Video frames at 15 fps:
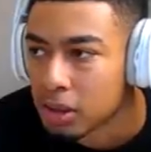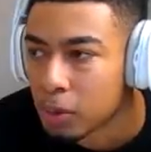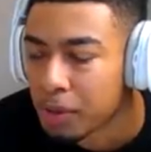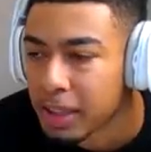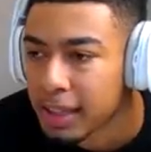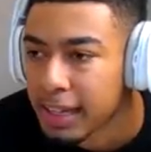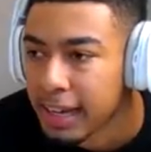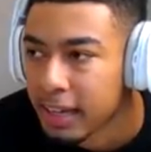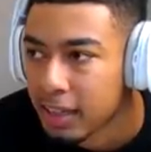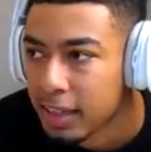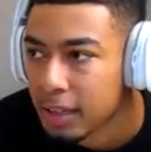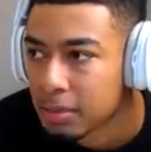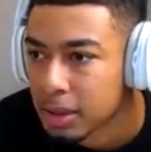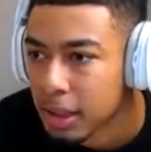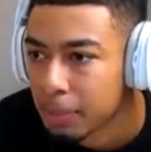There's someone in here and he
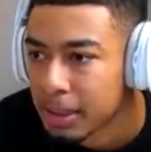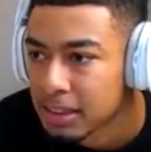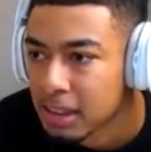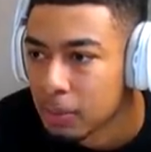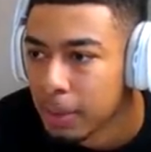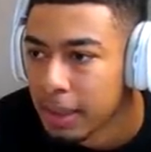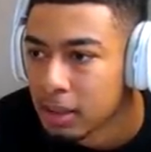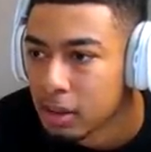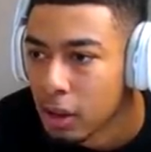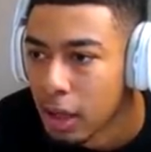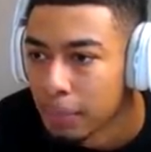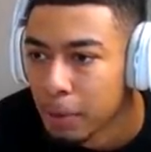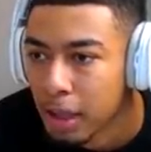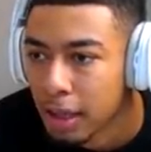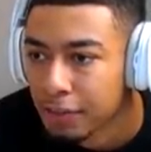keeps killing my teammate, so
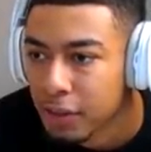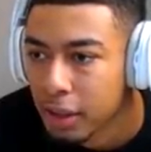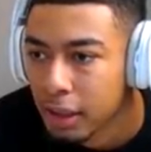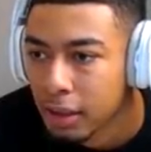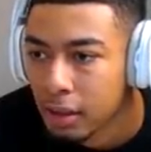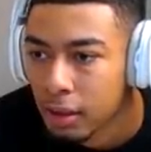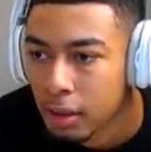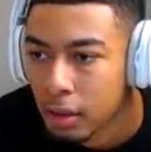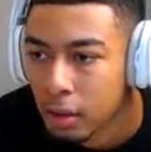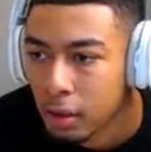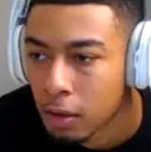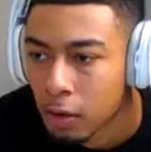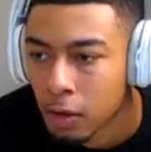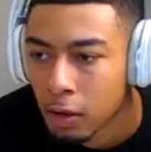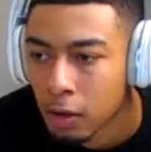I'm gonna have to
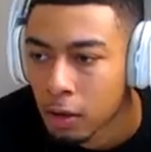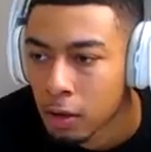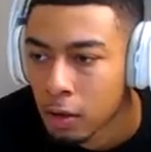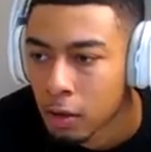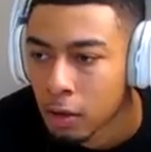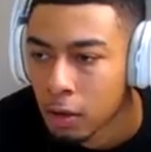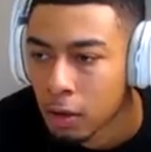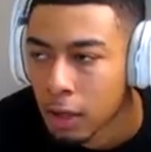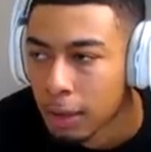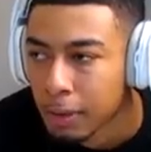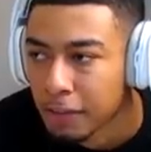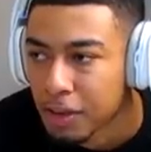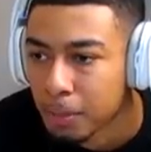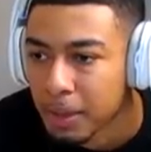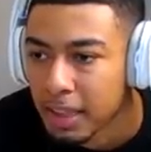I'm
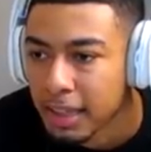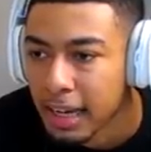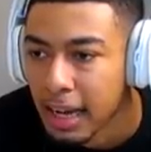gonna have to be the